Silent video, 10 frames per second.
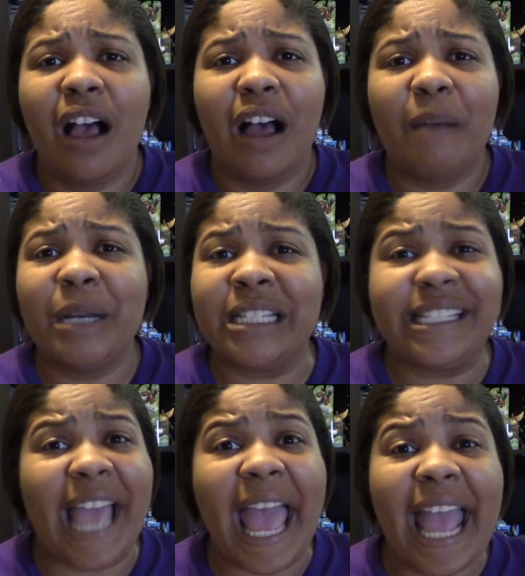a
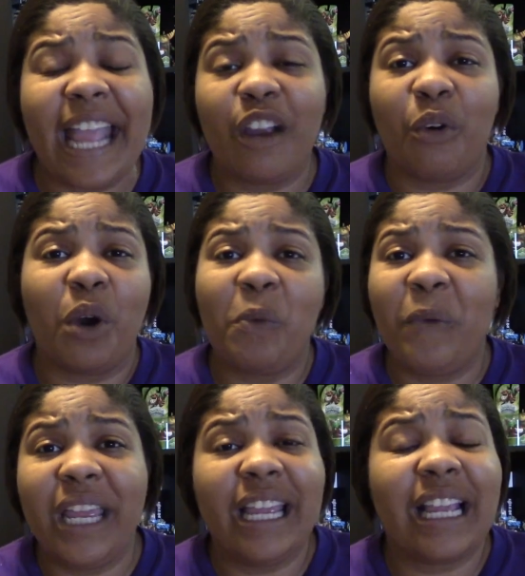day or a
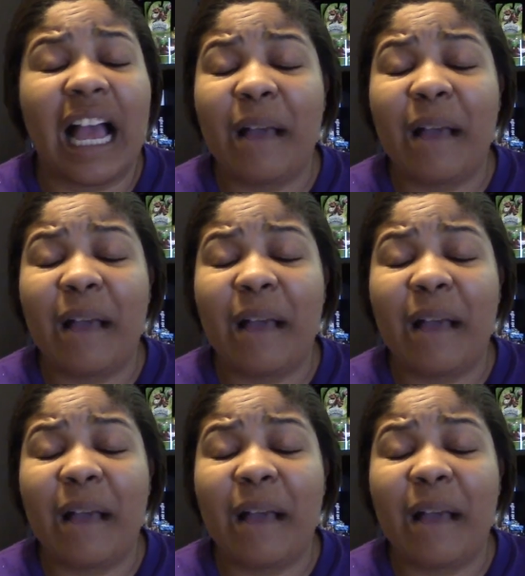week.